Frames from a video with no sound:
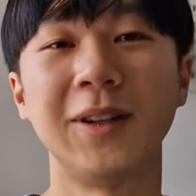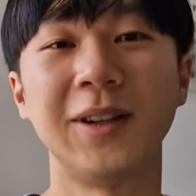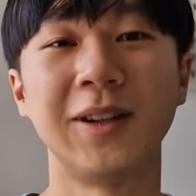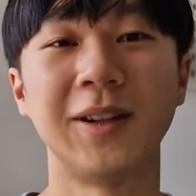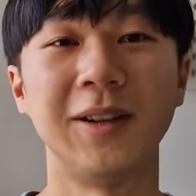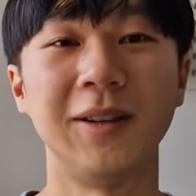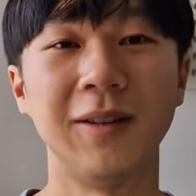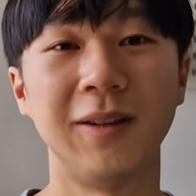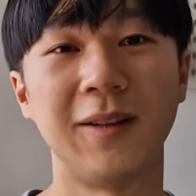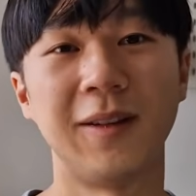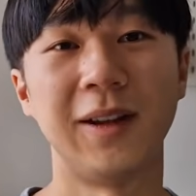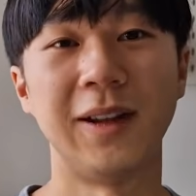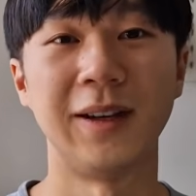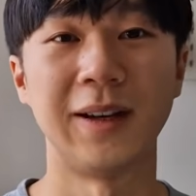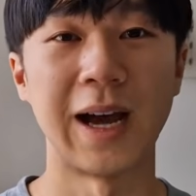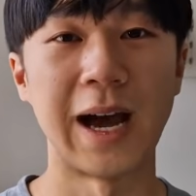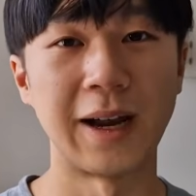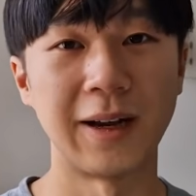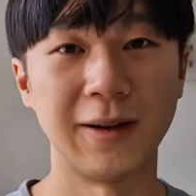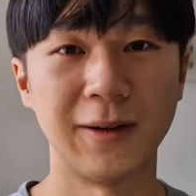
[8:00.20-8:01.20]
can use it in
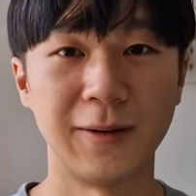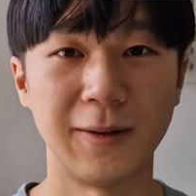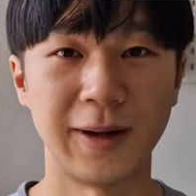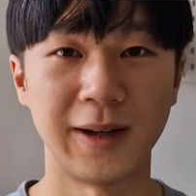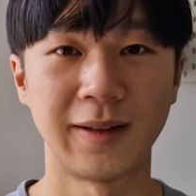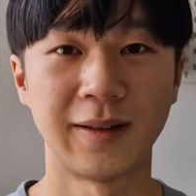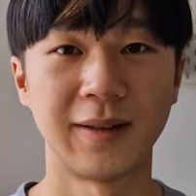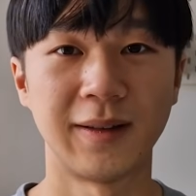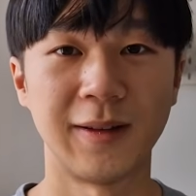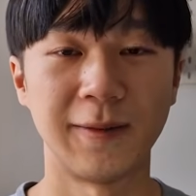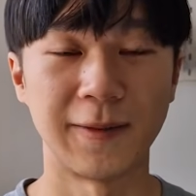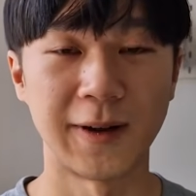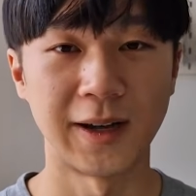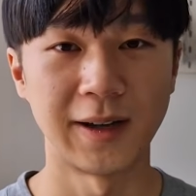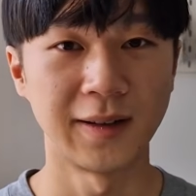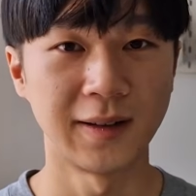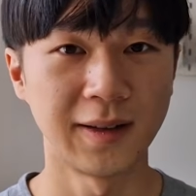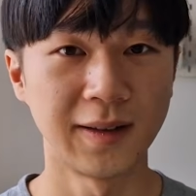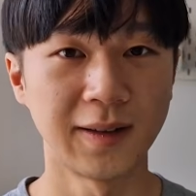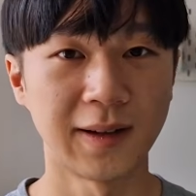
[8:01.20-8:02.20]
iOS
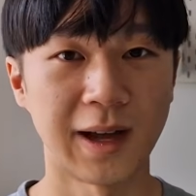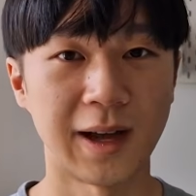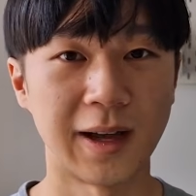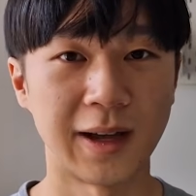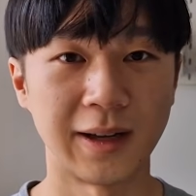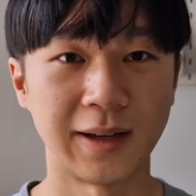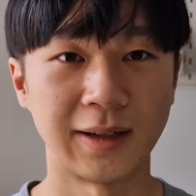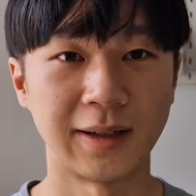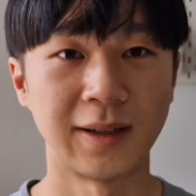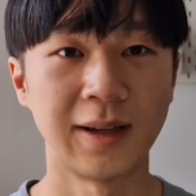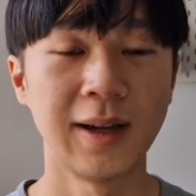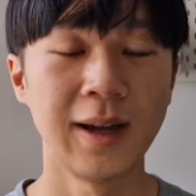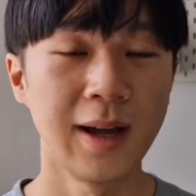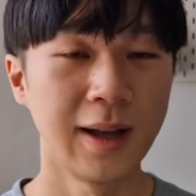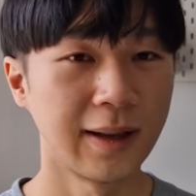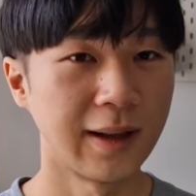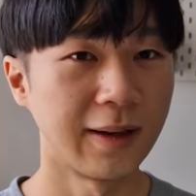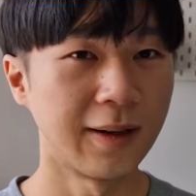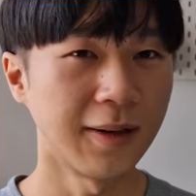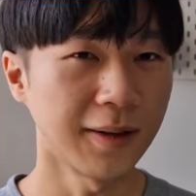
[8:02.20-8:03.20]
devices, and
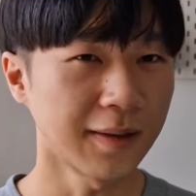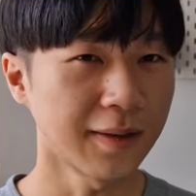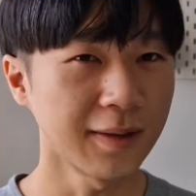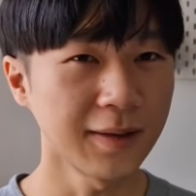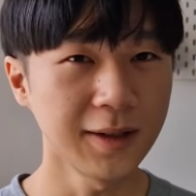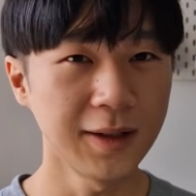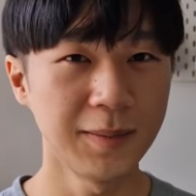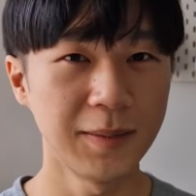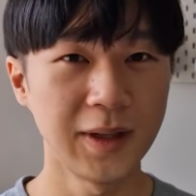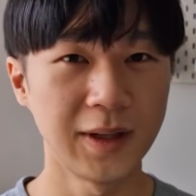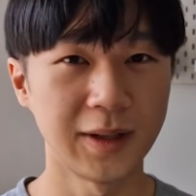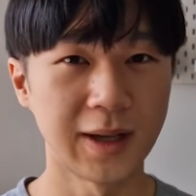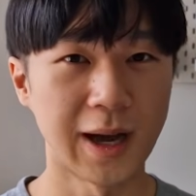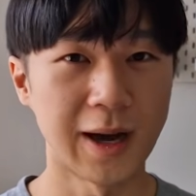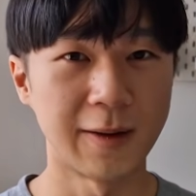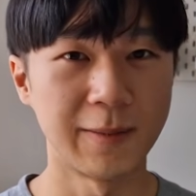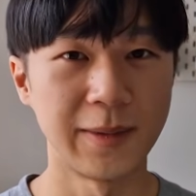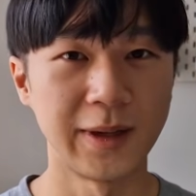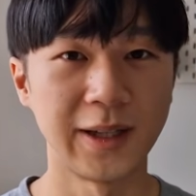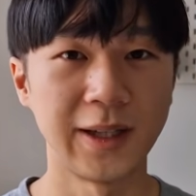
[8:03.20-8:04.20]
they also limit
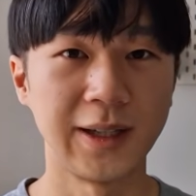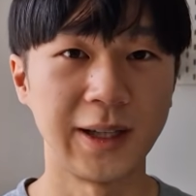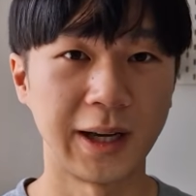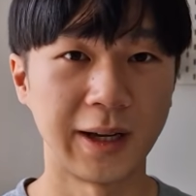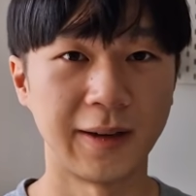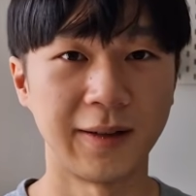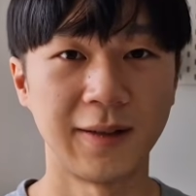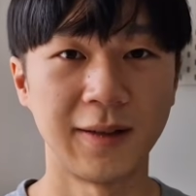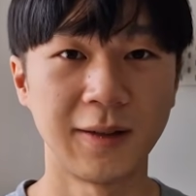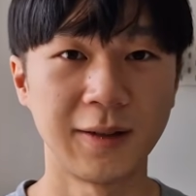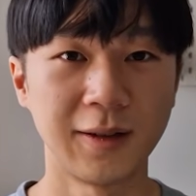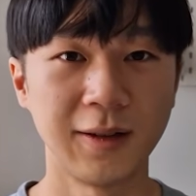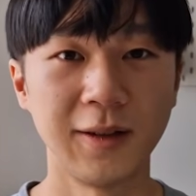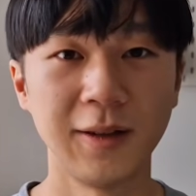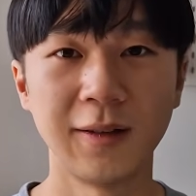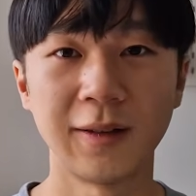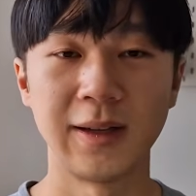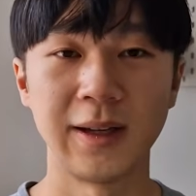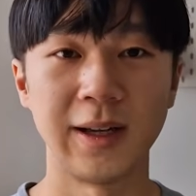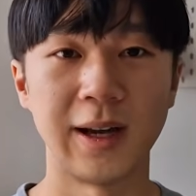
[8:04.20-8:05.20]
how many layers you can
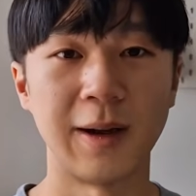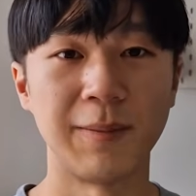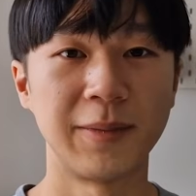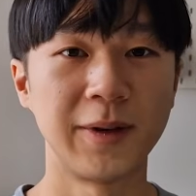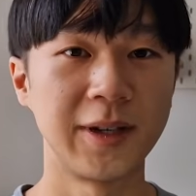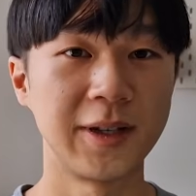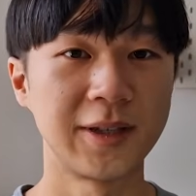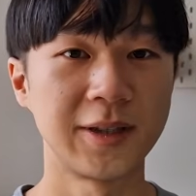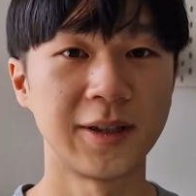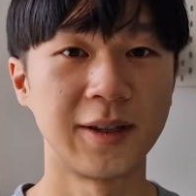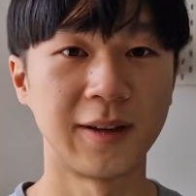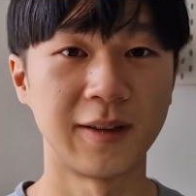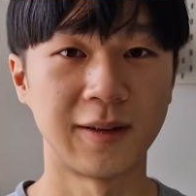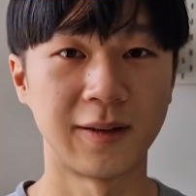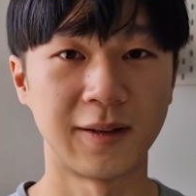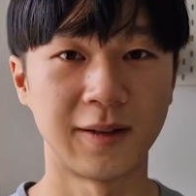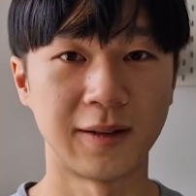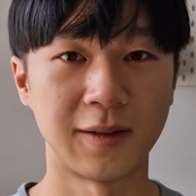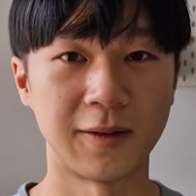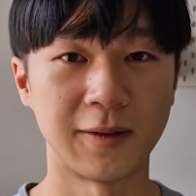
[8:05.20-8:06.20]
use. I'm pretty sure it's
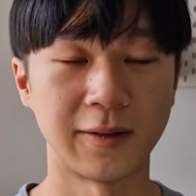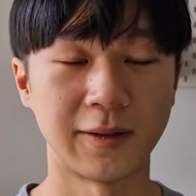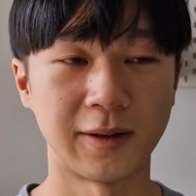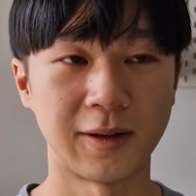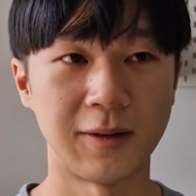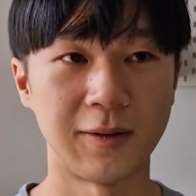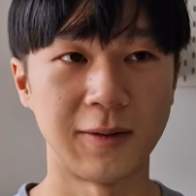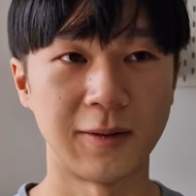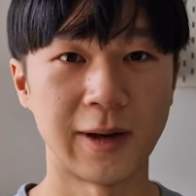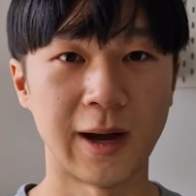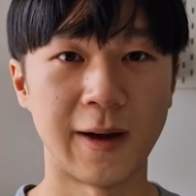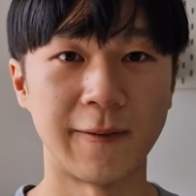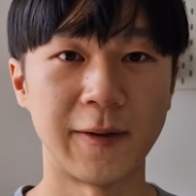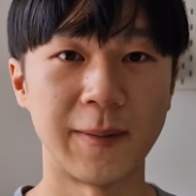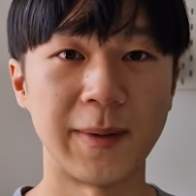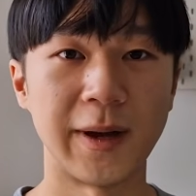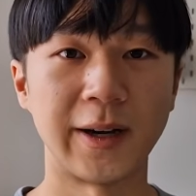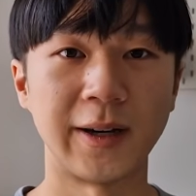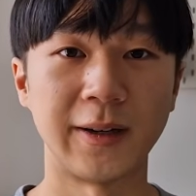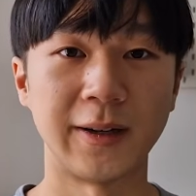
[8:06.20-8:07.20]
so you have a
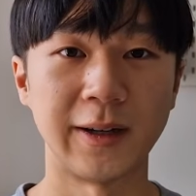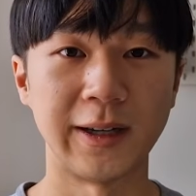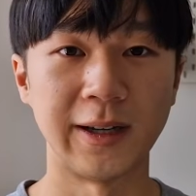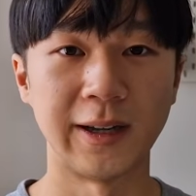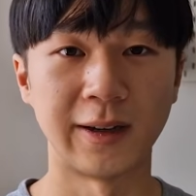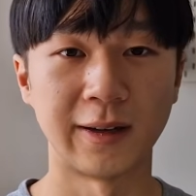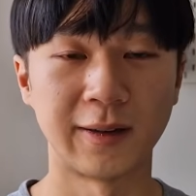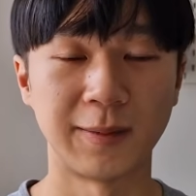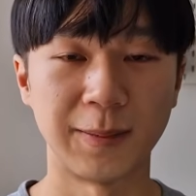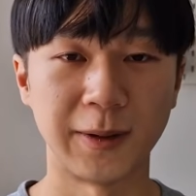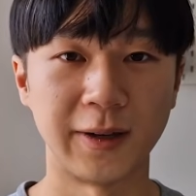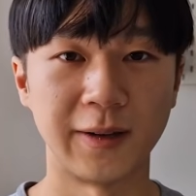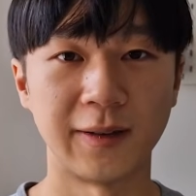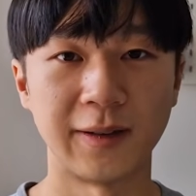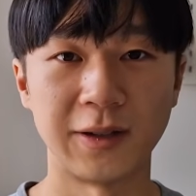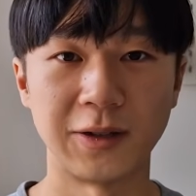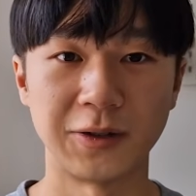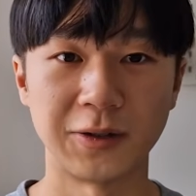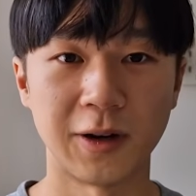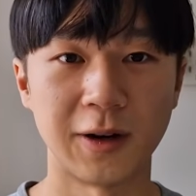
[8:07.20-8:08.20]
better experience
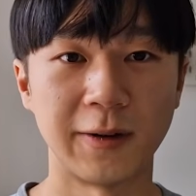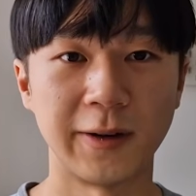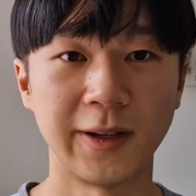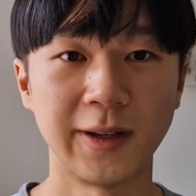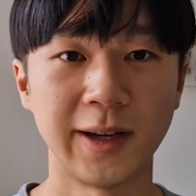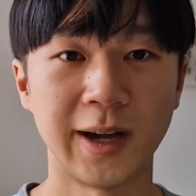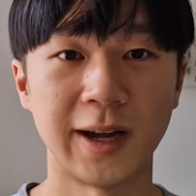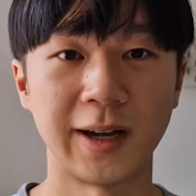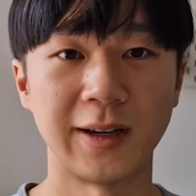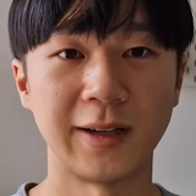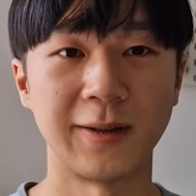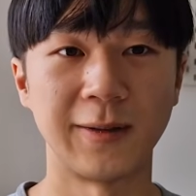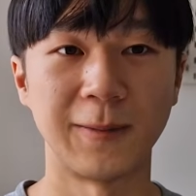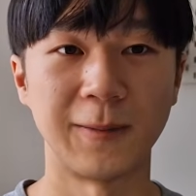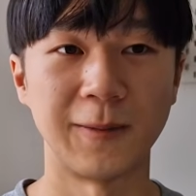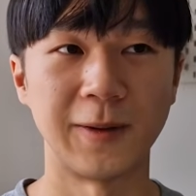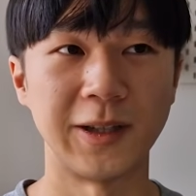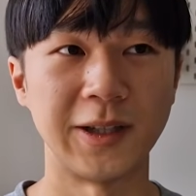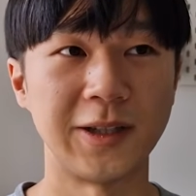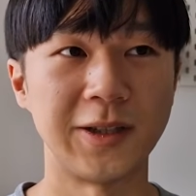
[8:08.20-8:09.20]
in drawing,
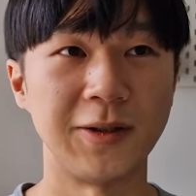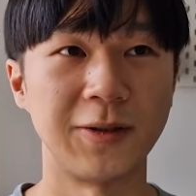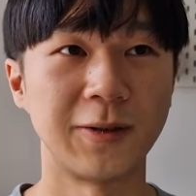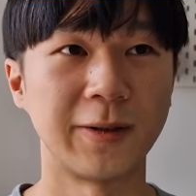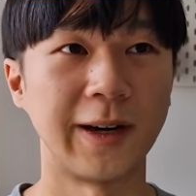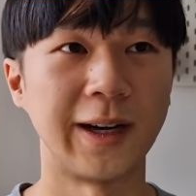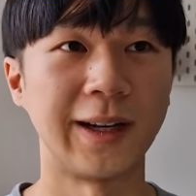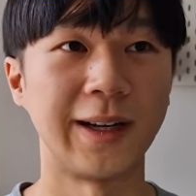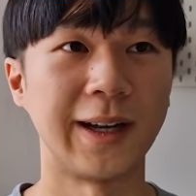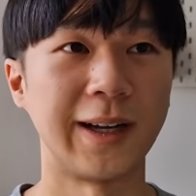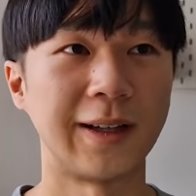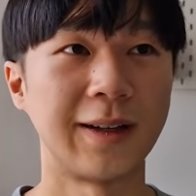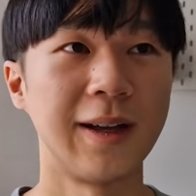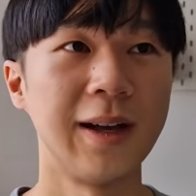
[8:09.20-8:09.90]
and once you create like,